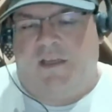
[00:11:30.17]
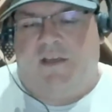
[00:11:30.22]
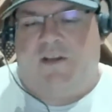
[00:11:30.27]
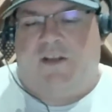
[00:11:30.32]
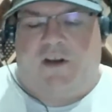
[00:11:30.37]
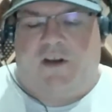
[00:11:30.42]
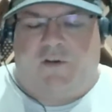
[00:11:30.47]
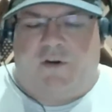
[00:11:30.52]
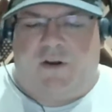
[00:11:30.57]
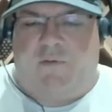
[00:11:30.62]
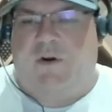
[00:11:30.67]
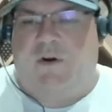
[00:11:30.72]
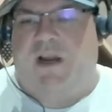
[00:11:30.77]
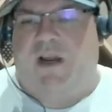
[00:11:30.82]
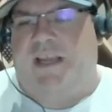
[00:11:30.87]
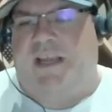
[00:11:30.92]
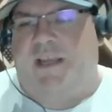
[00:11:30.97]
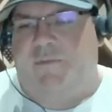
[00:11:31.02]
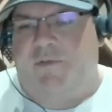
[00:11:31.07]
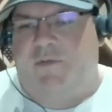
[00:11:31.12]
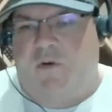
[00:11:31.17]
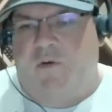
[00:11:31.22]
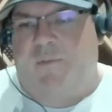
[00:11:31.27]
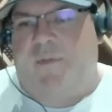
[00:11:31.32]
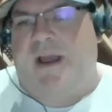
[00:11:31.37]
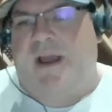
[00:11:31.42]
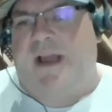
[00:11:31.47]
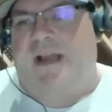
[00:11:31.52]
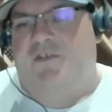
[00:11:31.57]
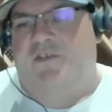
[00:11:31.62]
you know, when I keep going
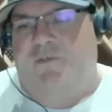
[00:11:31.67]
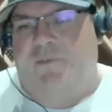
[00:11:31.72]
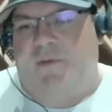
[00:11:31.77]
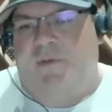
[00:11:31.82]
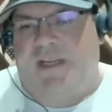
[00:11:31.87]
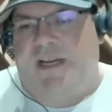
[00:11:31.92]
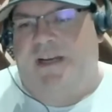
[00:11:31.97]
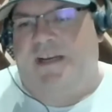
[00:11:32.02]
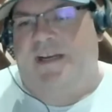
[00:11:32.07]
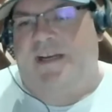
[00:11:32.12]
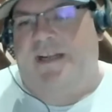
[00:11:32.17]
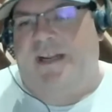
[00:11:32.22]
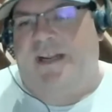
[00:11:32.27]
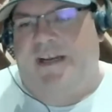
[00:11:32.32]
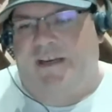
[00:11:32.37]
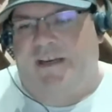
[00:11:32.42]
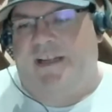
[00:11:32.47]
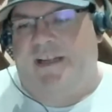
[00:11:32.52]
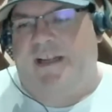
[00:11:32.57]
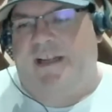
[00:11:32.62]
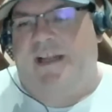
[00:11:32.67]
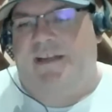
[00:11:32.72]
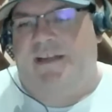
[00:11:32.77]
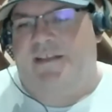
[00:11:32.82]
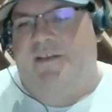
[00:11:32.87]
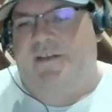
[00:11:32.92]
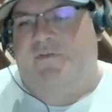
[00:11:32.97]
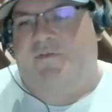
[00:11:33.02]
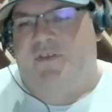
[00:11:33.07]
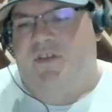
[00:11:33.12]
back to them again and again and again in
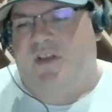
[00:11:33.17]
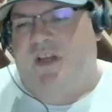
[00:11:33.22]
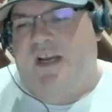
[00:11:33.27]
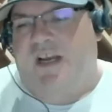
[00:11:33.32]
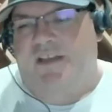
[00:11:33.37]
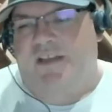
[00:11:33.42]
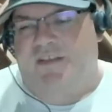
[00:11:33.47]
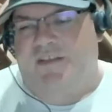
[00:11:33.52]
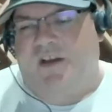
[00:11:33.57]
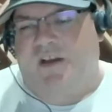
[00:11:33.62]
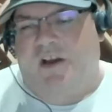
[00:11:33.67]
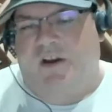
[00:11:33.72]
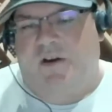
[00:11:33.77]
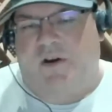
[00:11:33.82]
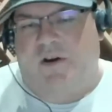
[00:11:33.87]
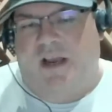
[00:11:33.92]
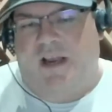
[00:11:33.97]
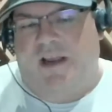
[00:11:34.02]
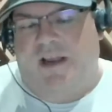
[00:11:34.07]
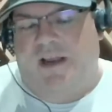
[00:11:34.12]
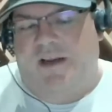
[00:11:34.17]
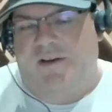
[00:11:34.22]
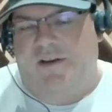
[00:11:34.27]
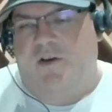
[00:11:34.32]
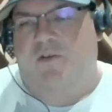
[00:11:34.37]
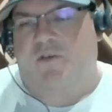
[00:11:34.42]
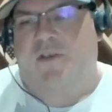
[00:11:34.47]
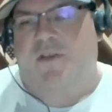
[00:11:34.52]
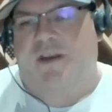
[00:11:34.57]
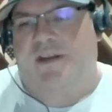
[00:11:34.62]
different sizes, I, I know
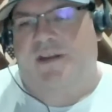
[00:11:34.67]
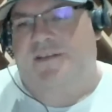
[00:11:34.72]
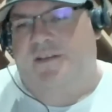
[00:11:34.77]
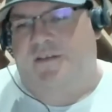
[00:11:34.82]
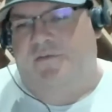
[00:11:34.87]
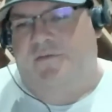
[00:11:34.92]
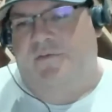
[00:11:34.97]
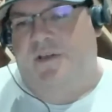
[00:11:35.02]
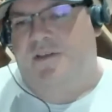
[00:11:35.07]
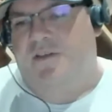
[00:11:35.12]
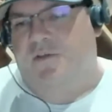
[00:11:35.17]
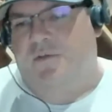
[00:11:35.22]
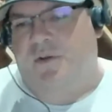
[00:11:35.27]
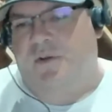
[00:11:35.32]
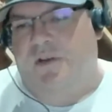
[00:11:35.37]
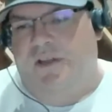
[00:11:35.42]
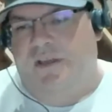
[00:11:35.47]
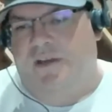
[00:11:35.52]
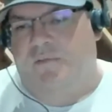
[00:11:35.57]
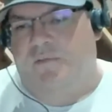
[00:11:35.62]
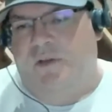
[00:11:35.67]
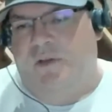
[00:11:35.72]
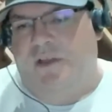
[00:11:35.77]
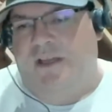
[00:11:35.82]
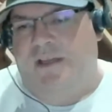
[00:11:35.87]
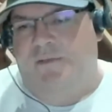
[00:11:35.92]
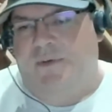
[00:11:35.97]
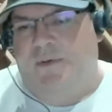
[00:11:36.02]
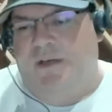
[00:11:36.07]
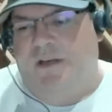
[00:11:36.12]
that it's a it's a really good
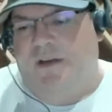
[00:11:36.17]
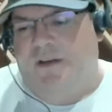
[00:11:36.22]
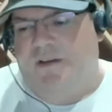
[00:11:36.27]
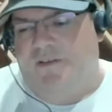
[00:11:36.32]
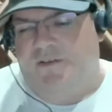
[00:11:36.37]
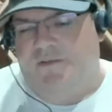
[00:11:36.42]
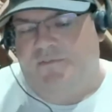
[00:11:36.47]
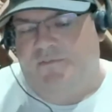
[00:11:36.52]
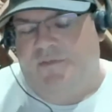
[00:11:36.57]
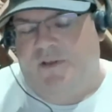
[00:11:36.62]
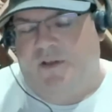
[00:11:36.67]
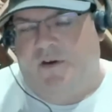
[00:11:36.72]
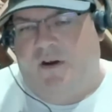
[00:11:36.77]
blend because you know,